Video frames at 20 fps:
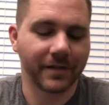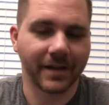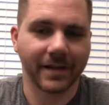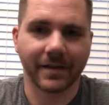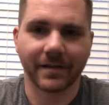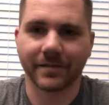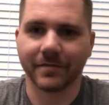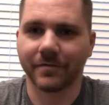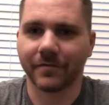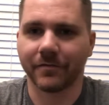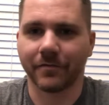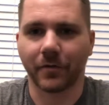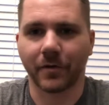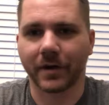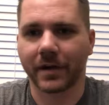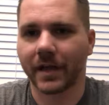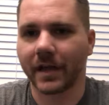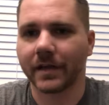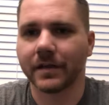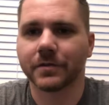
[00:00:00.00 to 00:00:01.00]
like
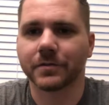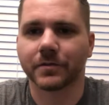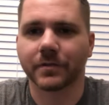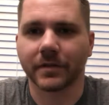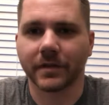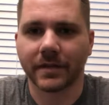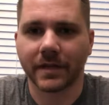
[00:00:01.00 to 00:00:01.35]
4K is really